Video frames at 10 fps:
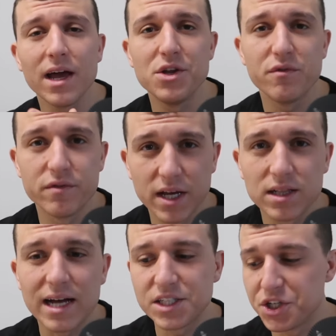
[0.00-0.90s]
and you've
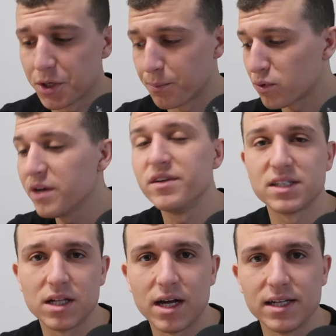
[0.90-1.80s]
neglected your
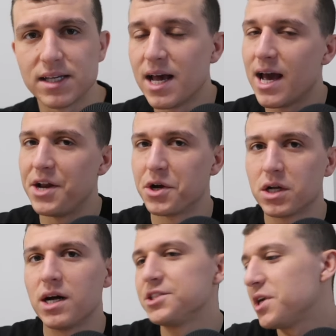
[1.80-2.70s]
previous clients and your
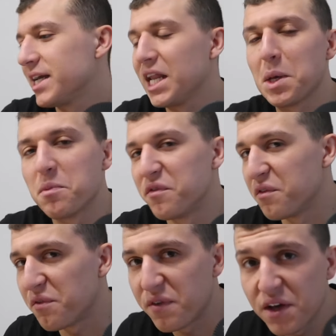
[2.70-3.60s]
clients are not getting
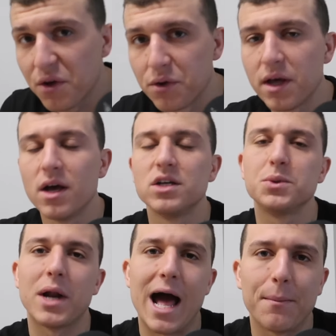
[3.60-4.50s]
fulfilled.
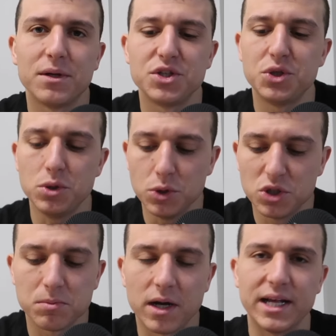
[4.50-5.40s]
So what happens? You
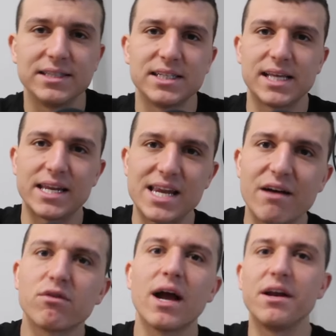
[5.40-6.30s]
lose money. It's this
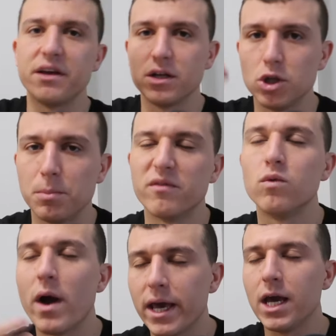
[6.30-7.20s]
never ending loop
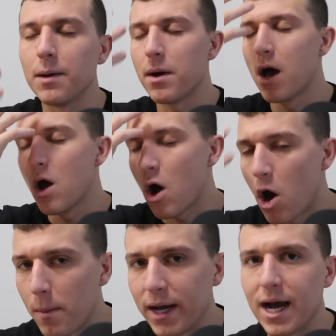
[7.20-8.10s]
of waking up
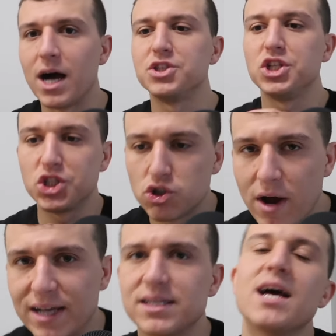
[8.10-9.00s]
oh my gosh,
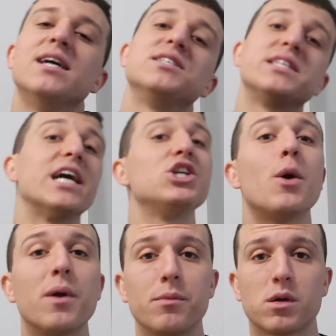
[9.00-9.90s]
stress, scared to
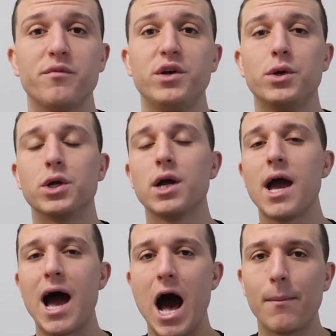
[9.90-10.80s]
open up the computer.
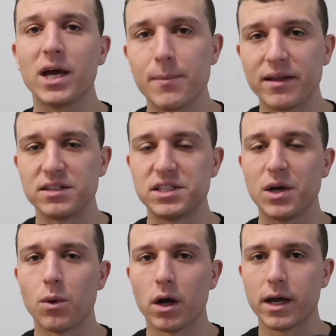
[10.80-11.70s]
How am I gonna make this
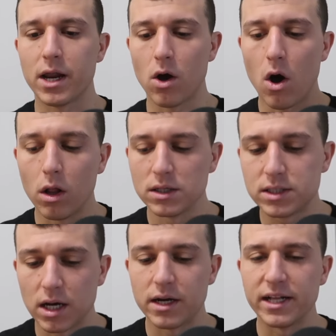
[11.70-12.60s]
thing work? And all of a
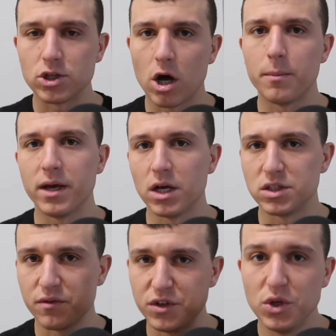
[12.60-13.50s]
sudden, it's all
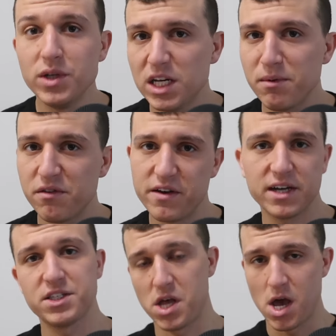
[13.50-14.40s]
because of you need to be
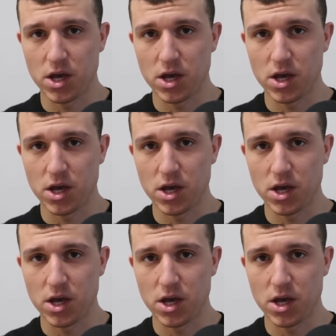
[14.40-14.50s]
fixed,